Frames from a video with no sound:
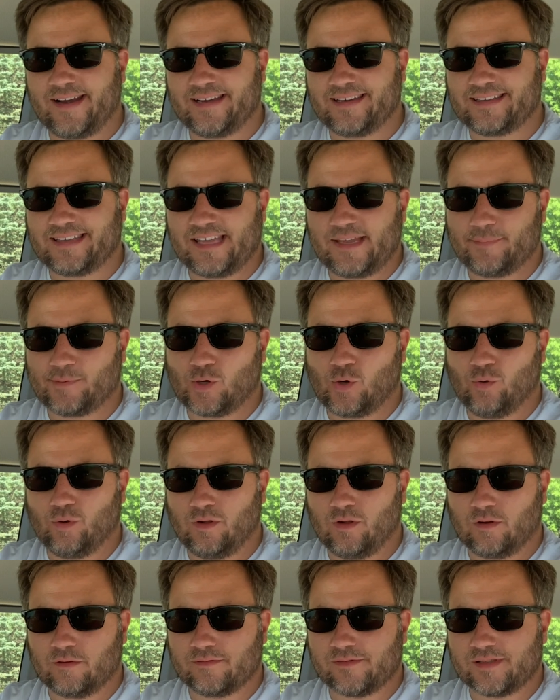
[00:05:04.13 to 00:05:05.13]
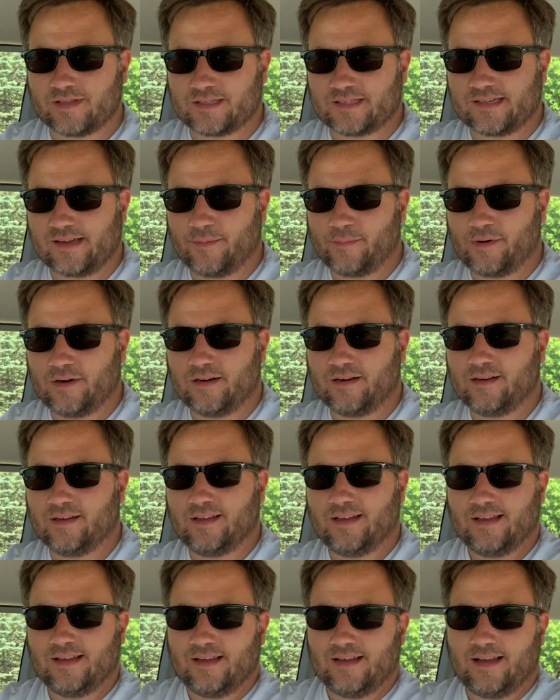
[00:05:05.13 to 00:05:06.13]
and keep cool over the summer.
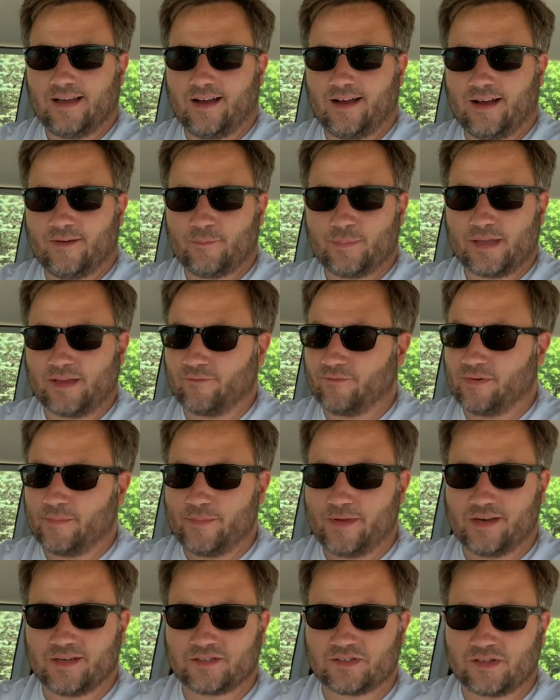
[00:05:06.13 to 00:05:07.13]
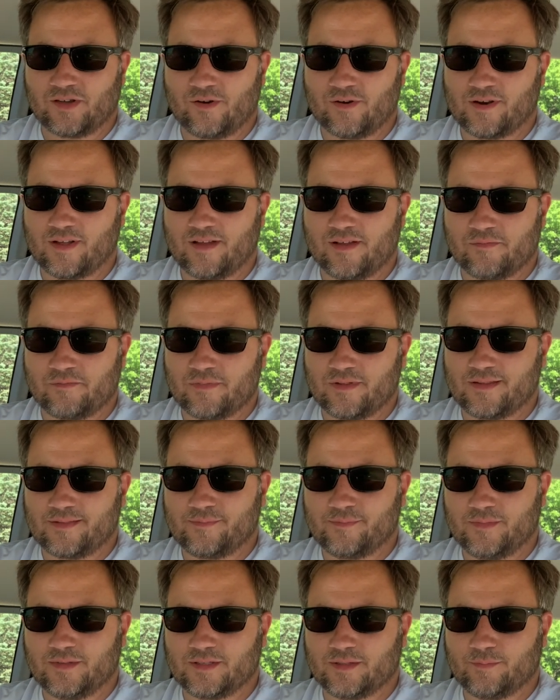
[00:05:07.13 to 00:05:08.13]
Uh, being from Minnesota,
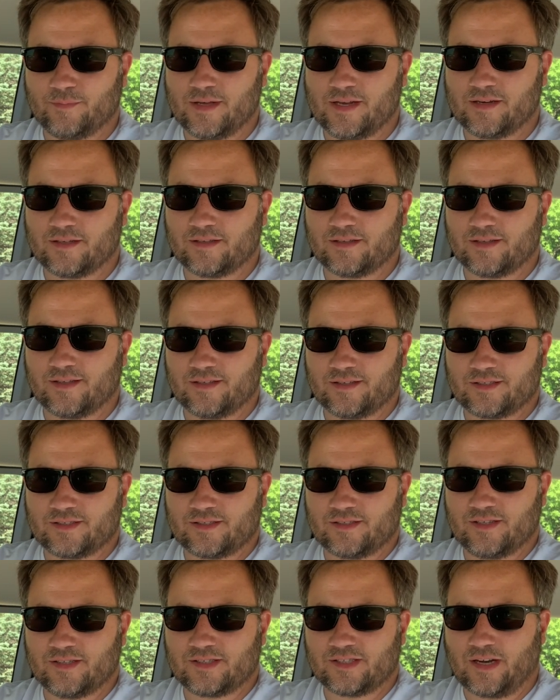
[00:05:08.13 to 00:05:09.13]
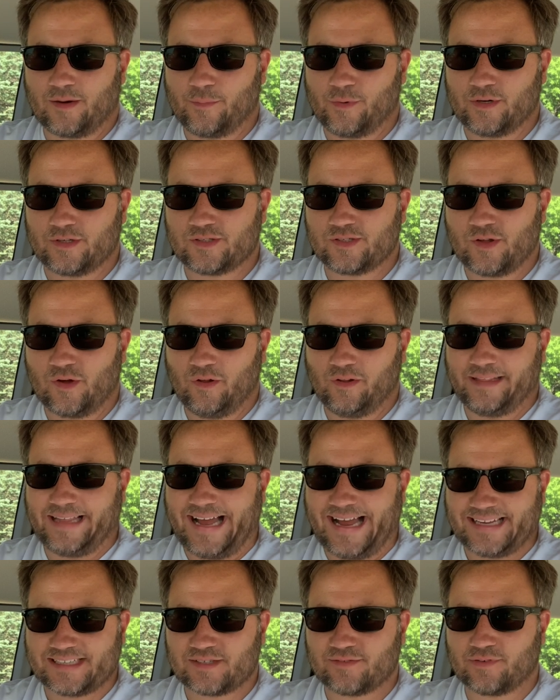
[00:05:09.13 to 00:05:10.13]
Min the, the summers don't
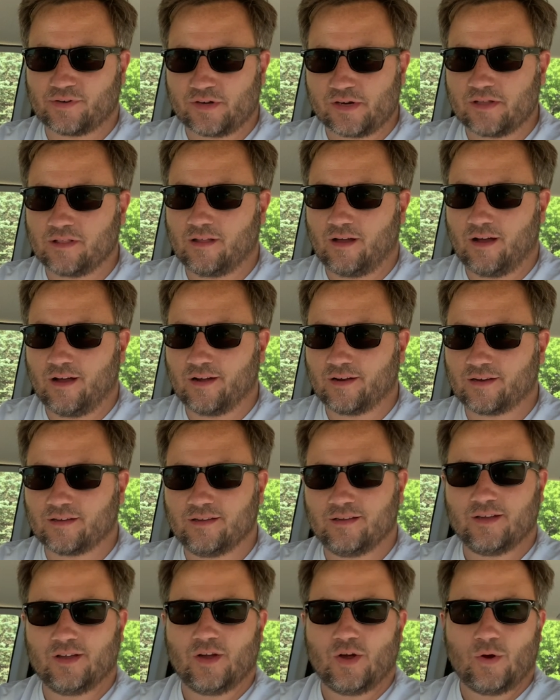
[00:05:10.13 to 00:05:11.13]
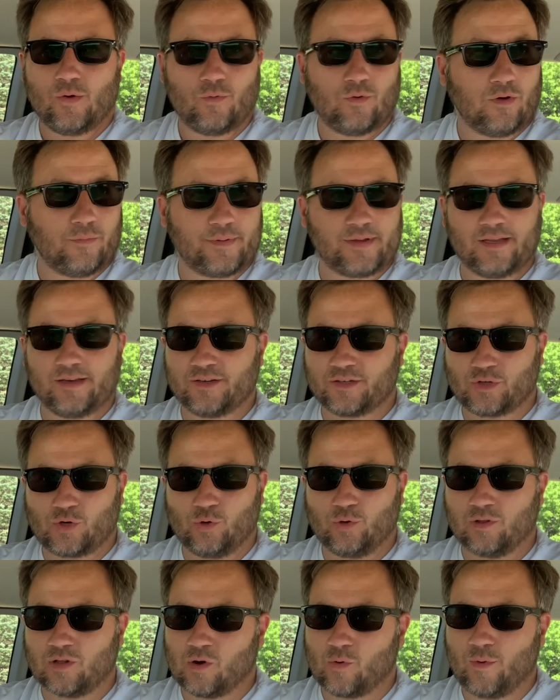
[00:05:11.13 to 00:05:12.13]
last very long. We'll be into
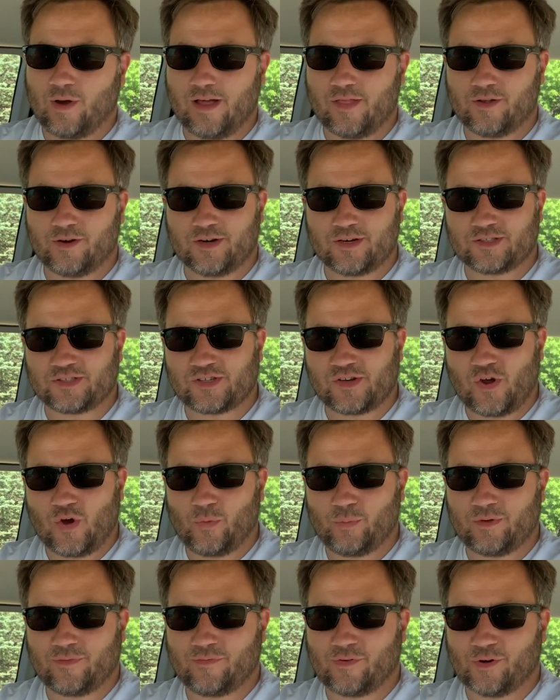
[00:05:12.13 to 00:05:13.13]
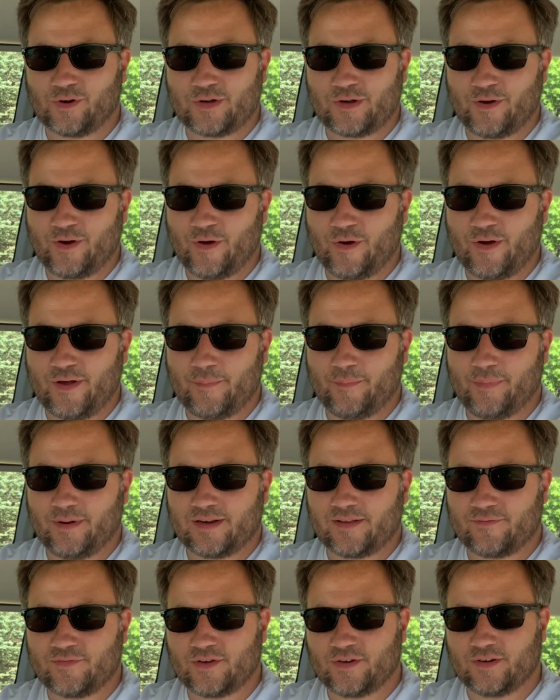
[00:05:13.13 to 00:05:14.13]
cooler weather and snow before you know it. But
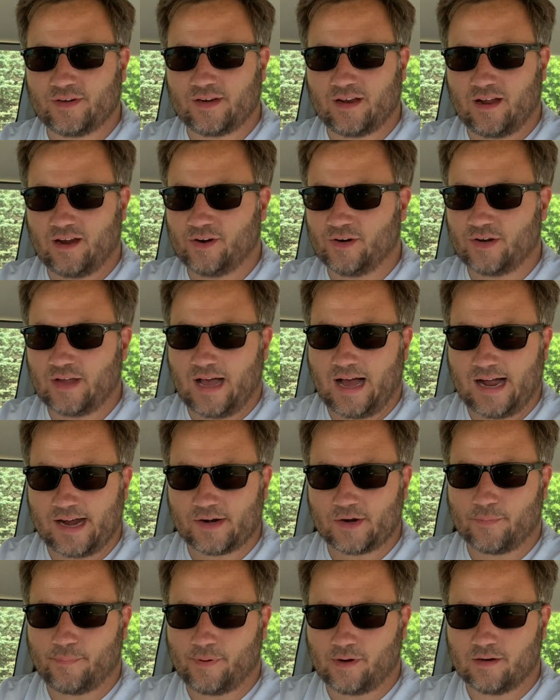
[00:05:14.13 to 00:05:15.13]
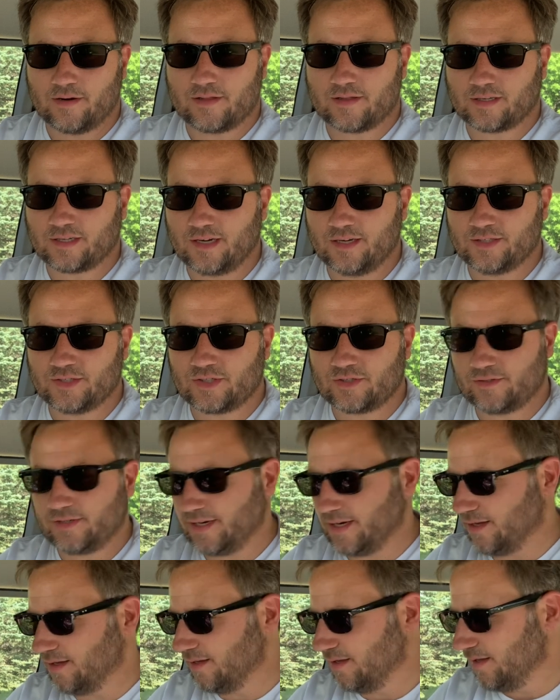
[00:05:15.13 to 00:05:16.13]
if you're in a hotter part of the country,